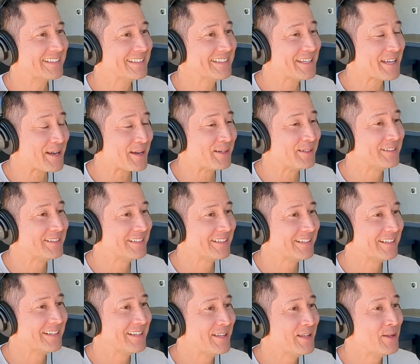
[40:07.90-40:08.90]

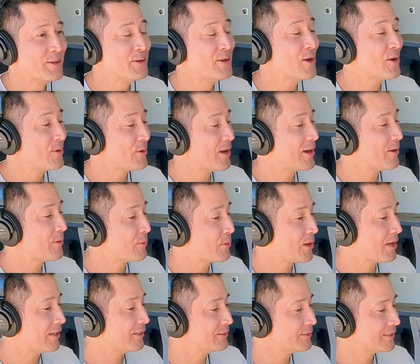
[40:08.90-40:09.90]
Yeah. No.
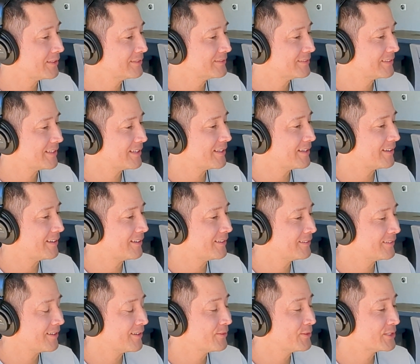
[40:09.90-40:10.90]

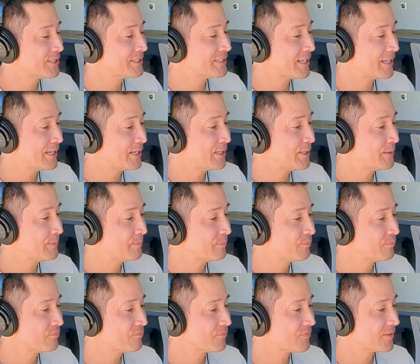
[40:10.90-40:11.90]
On the same
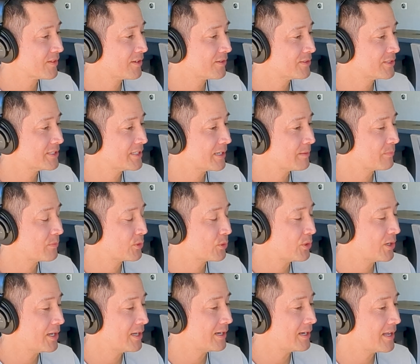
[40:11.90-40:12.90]

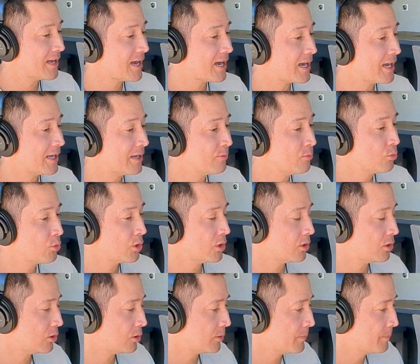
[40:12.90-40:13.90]
thread, I
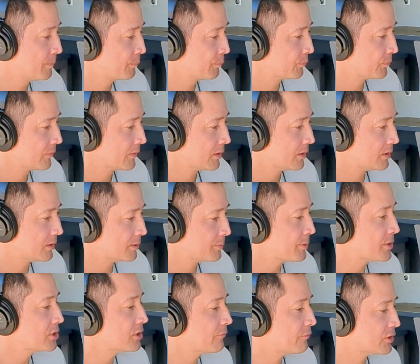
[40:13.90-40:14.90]
will,
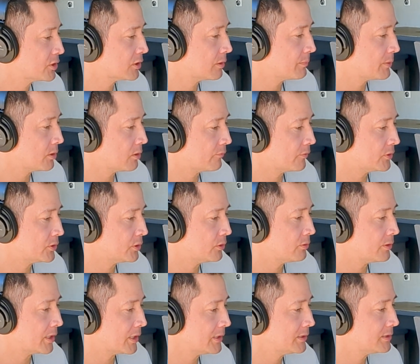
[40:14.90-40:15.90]
especially if it's going to be over 2
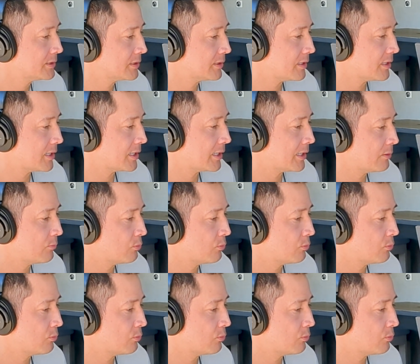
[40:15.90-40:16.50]
nights, I